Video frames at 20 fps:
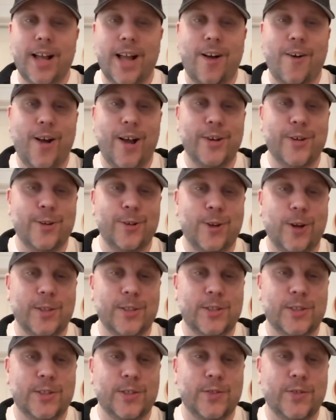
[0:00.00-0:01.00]
I do
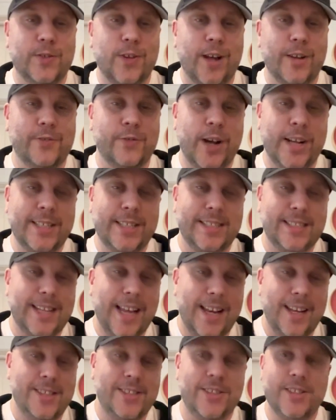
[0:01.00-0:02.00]
lots of like threat
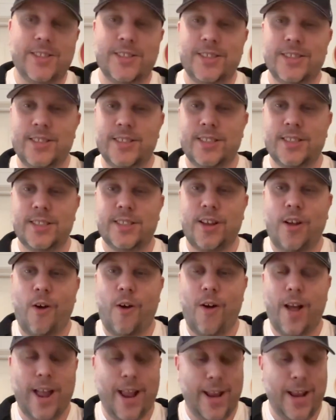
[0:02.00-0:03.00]
intelligence.
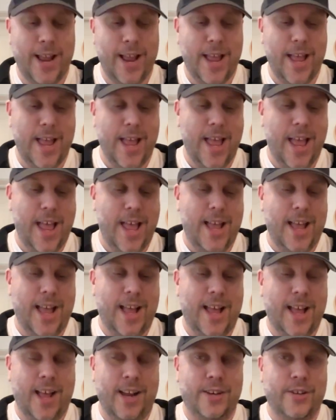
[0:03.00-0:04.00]
I
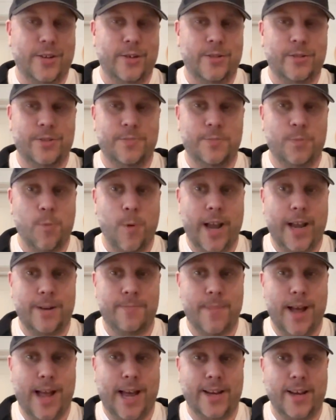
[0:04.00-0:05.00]
uh, do
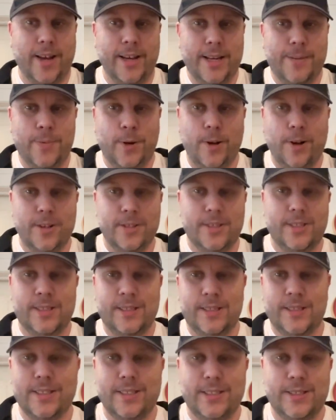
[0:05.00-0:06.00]
weird, mad
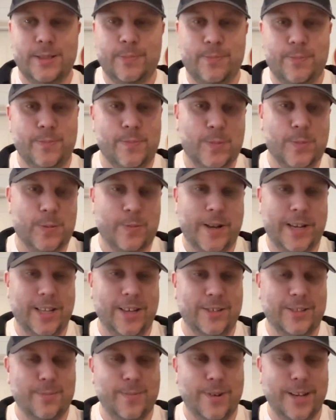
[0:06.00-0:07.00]
honeypots and spend
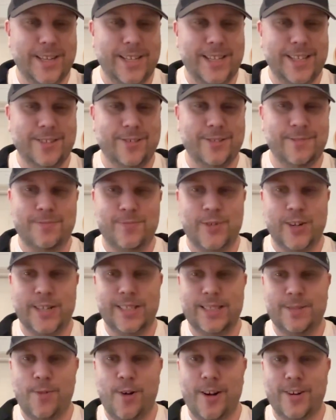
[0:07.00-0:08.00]
loads of money on
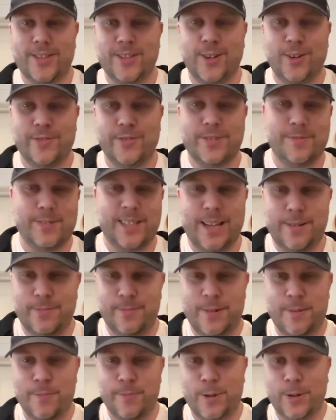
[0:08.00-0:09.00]
friends at Microsoft,
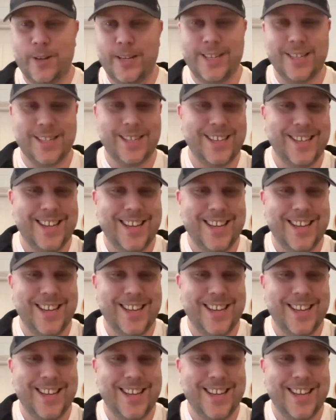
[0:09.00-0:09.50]
keep them employed.